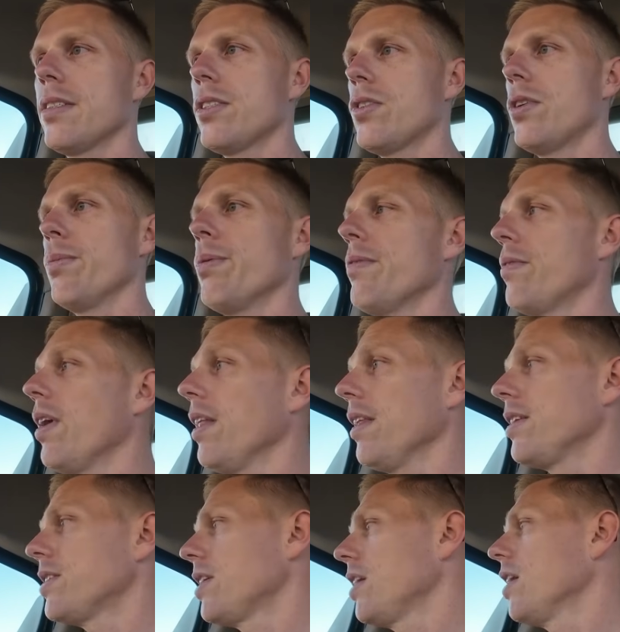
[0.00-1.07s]
stripper front
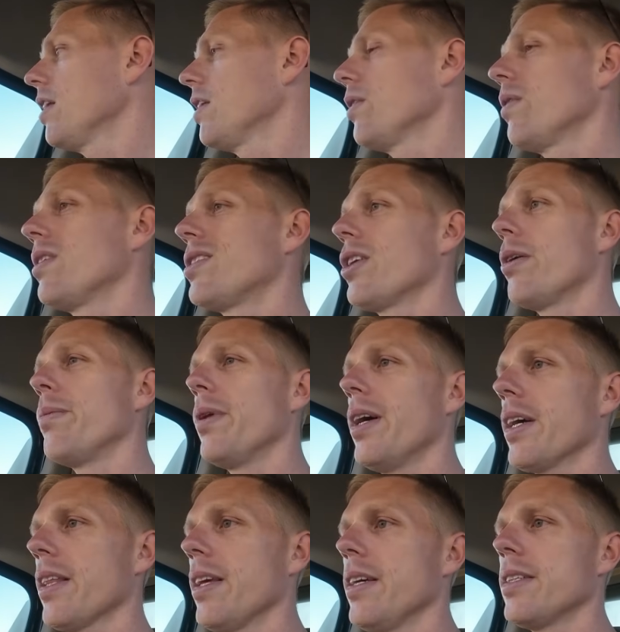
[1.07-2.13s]
this year to do a job
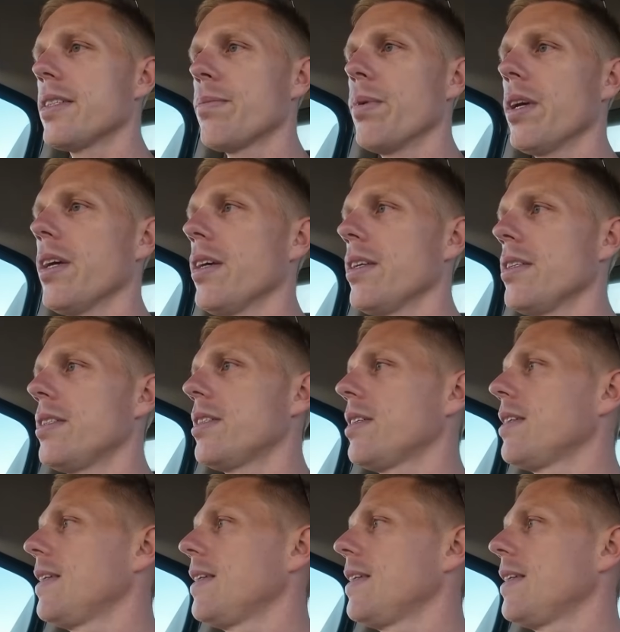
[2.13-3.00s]
like this, because